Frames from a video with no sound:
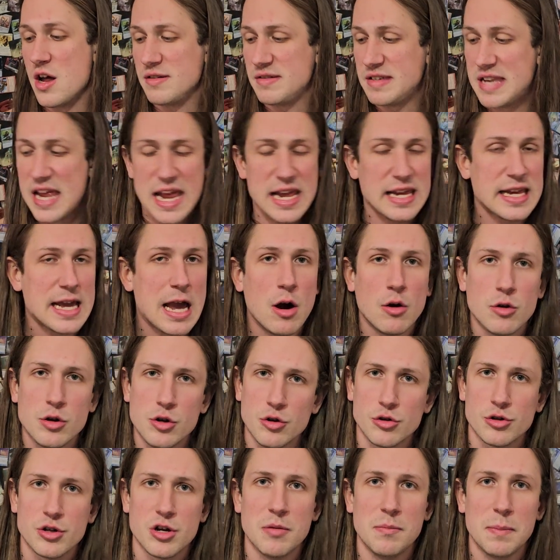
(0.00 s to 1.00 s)
take out
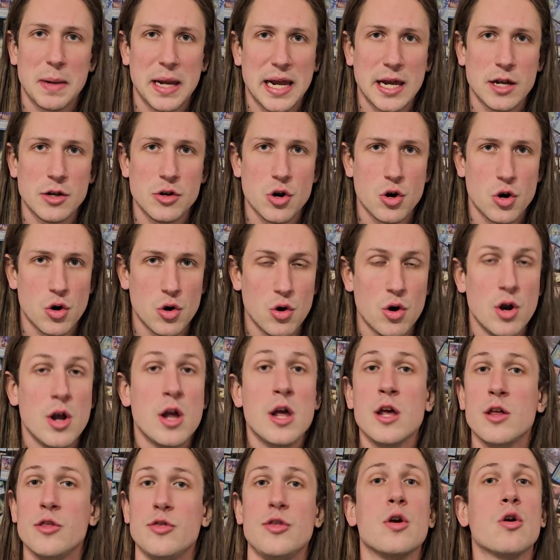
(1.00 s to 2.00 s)
your commander,
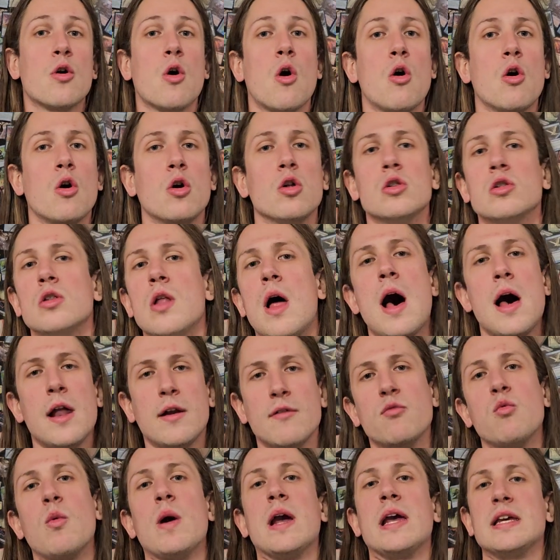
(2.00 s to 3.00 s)
there are a lot
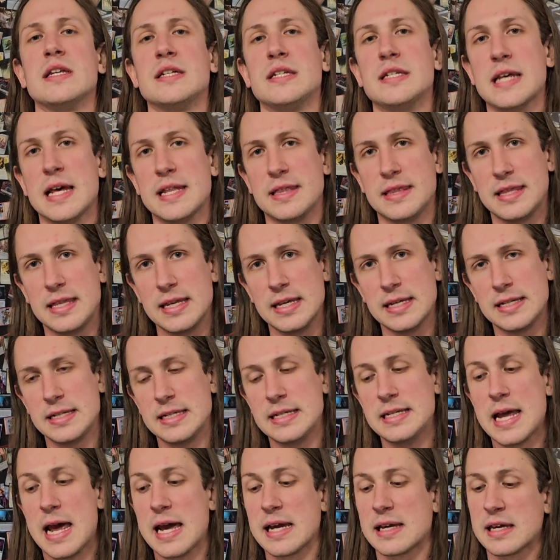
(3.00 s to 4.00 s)
of ways that this
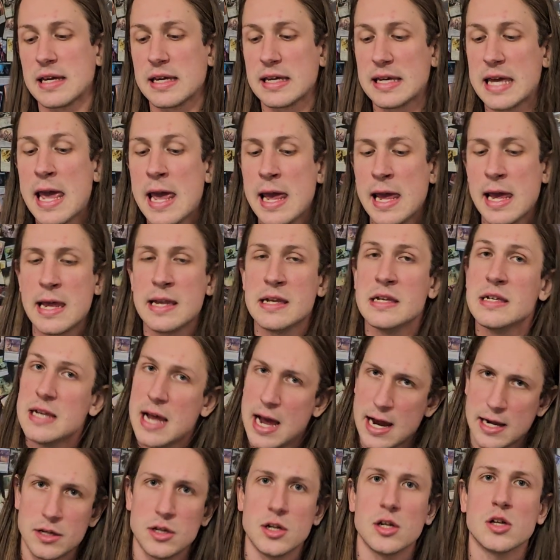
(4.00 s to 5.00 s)
deck can
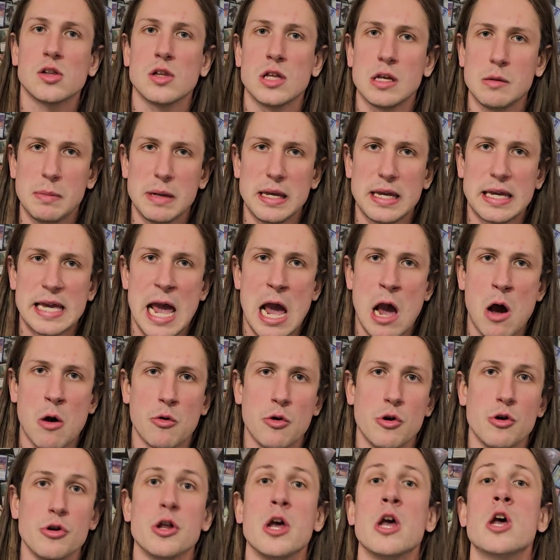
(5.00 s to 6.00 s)
technically be
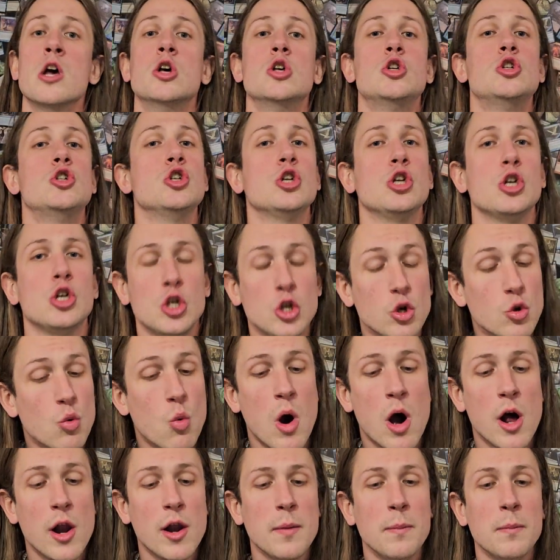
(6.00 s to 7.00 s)
countered. So you
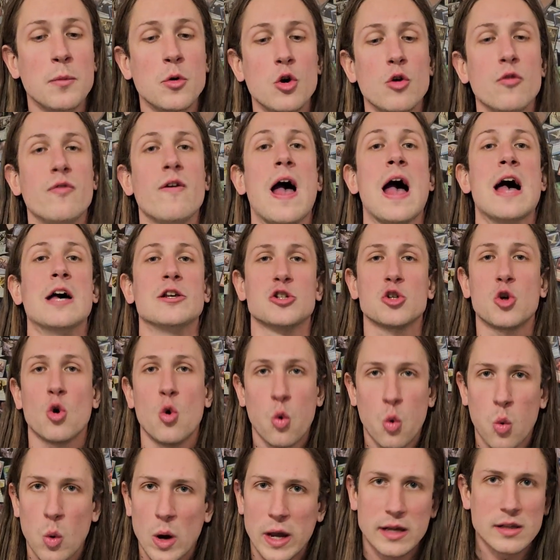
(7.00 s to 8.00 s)
want to move as
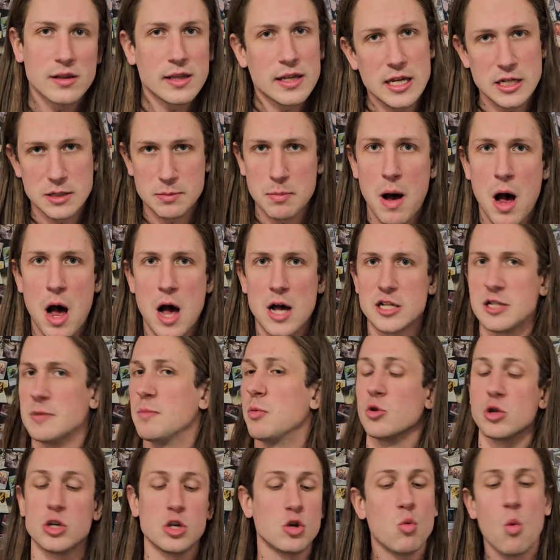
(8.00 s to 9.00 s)
quickly as
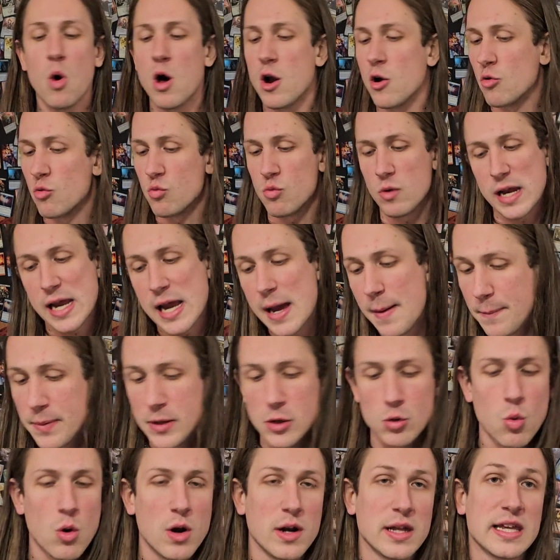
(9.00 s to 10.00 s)
possible. You want to ramp,
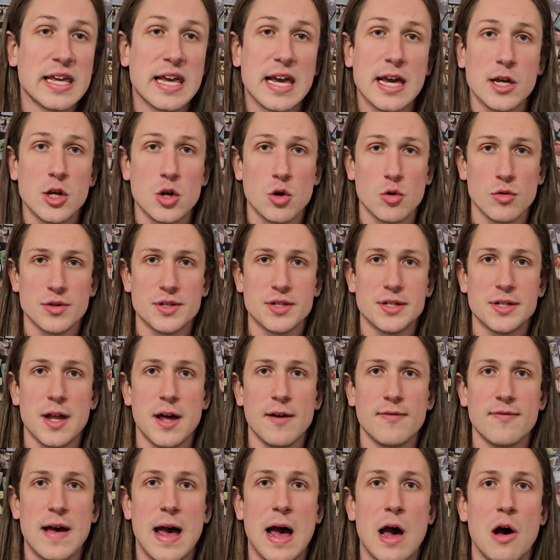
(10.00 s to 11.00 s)
you want to get your
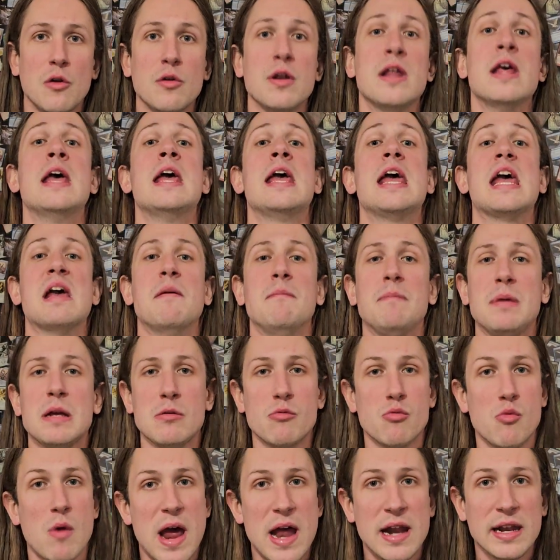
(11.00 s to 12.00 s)
stuff out and be
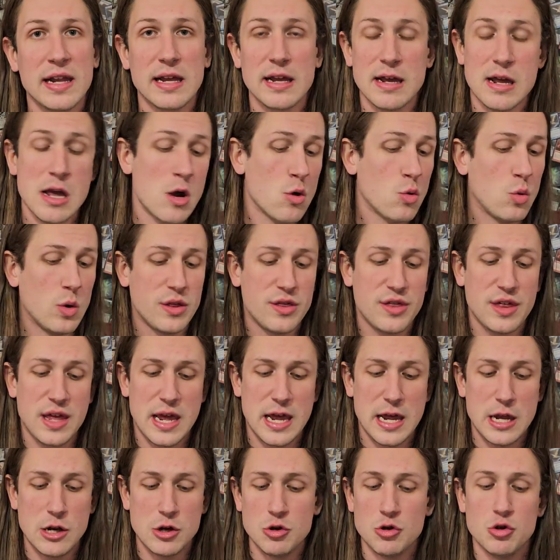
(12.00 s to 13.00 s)
ready
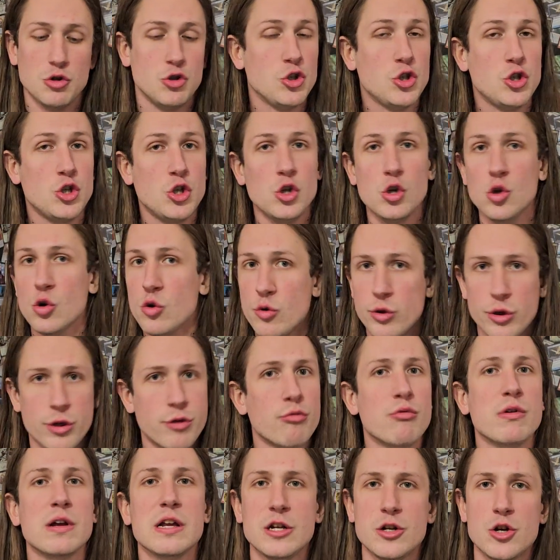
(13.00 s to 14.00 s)
within
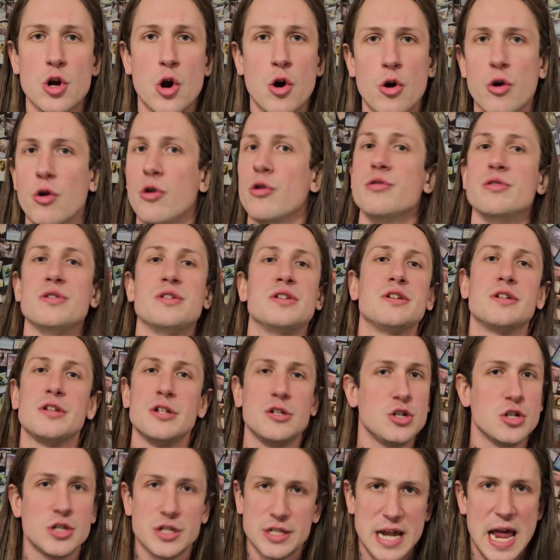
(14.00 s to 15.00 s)
2-3 turns to
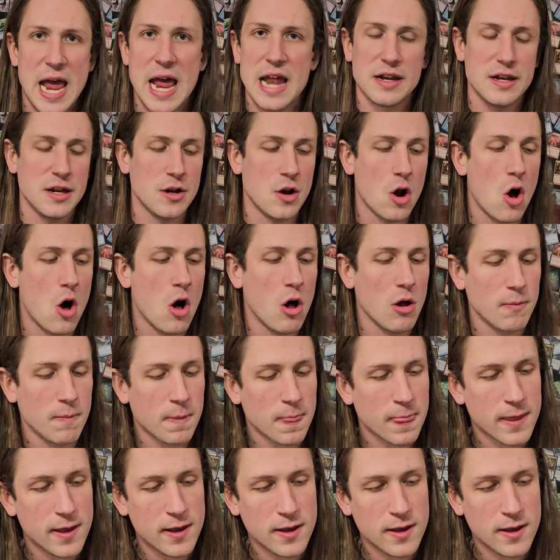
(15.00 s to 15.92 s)
just end it all.